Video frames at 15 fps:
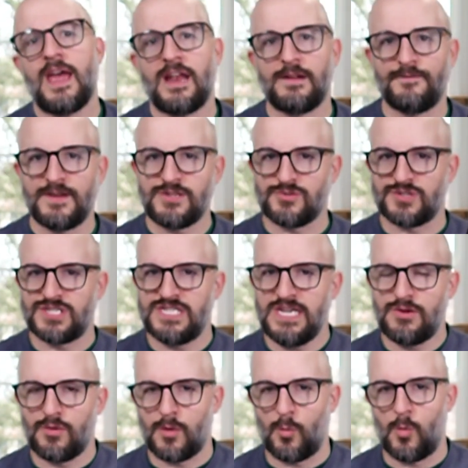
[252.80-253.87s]
and Avengers
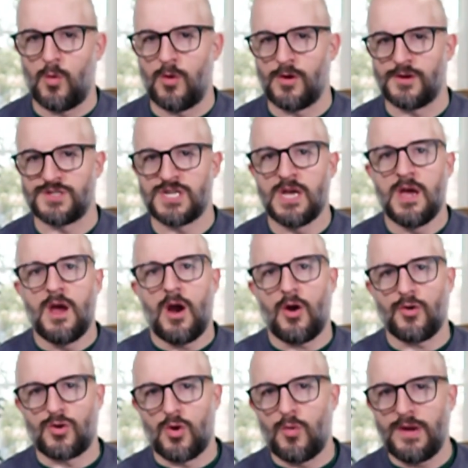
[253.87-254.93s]
Secret Wars
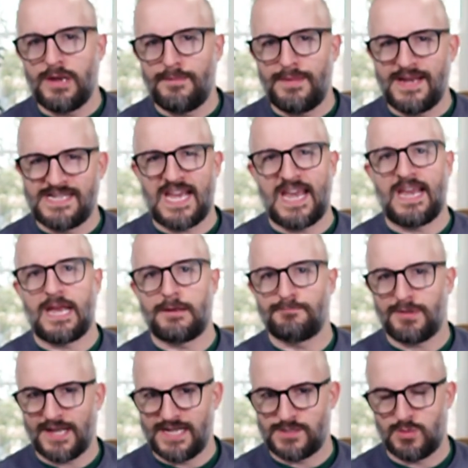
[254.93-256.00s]
are going to be
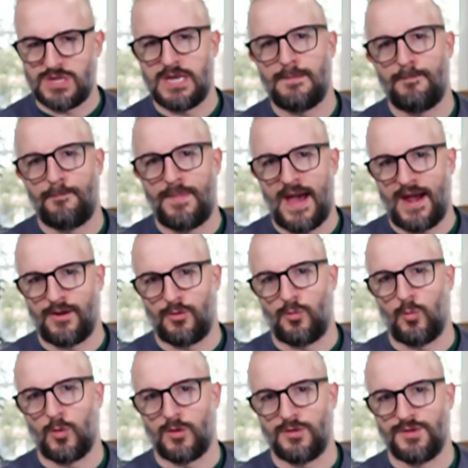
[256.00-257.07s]
taking place within
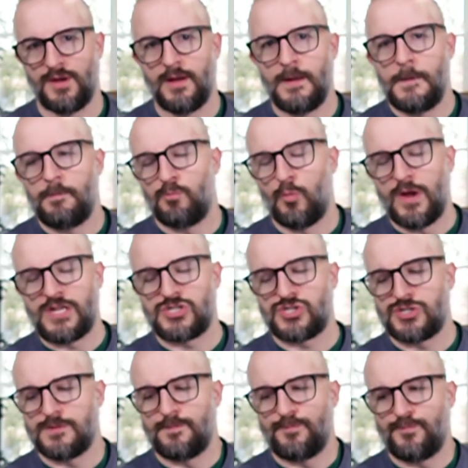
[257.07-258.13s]
Battleworld,
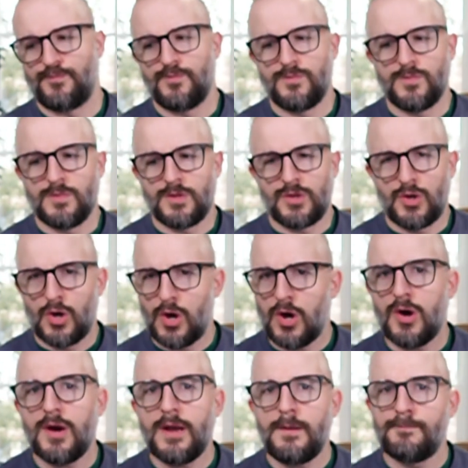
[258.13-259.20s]
which
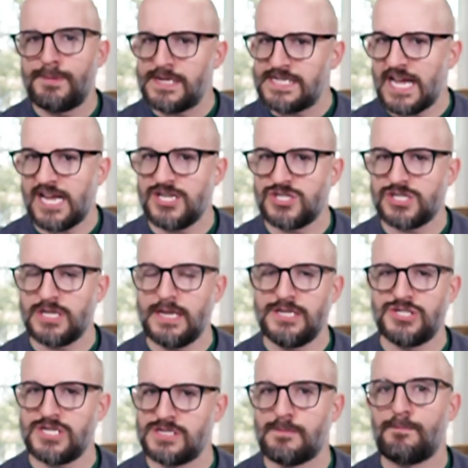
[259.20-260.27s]
could potentially
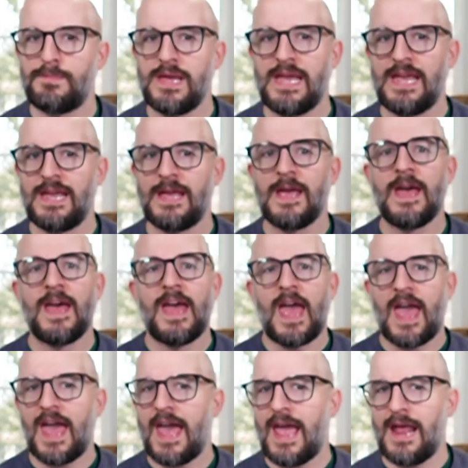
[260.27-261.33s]
just be,
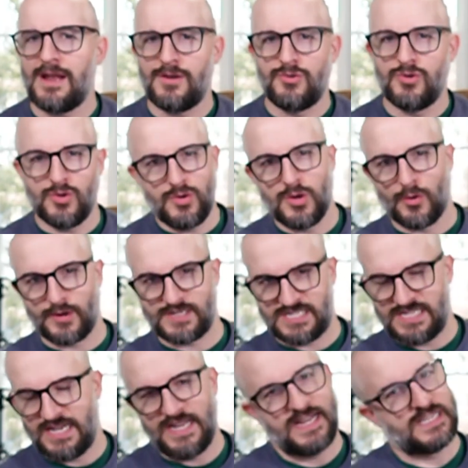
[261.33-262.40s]
hey, New York
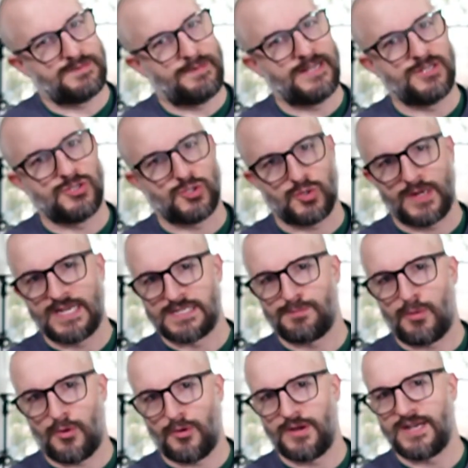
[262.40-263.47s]
City has been
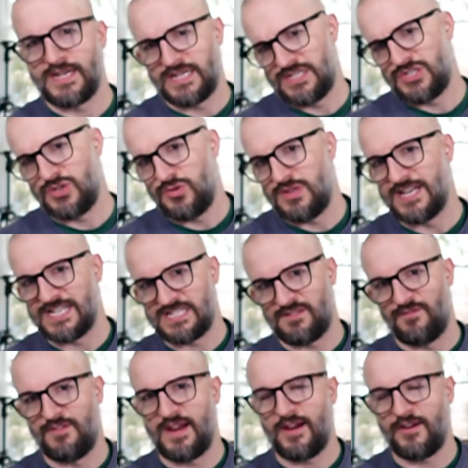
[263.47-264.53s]
transported into this
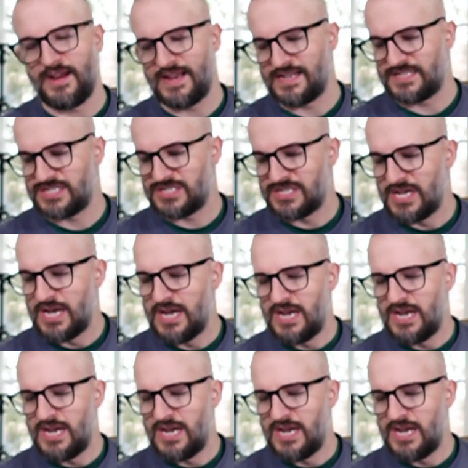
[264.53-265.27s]
various